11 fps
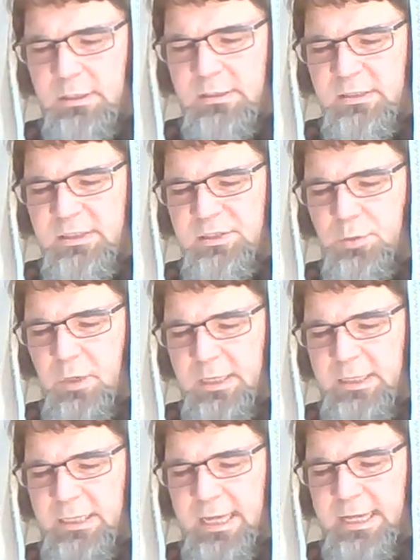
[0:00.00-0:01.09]

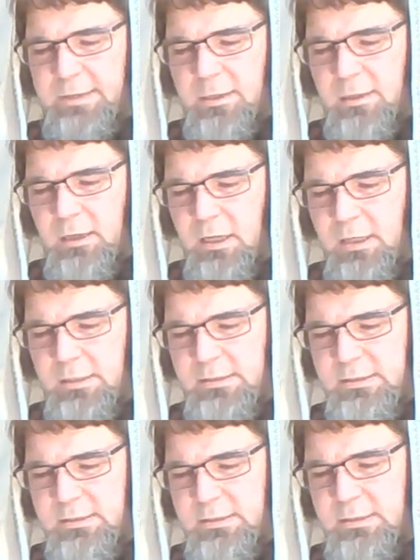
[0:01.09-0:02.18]
struck in their
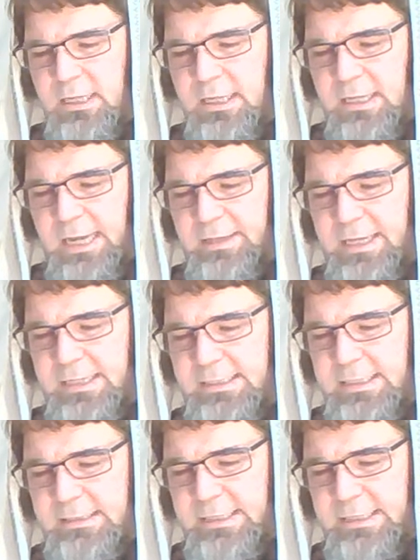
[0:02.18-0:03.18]
hearts. And they said to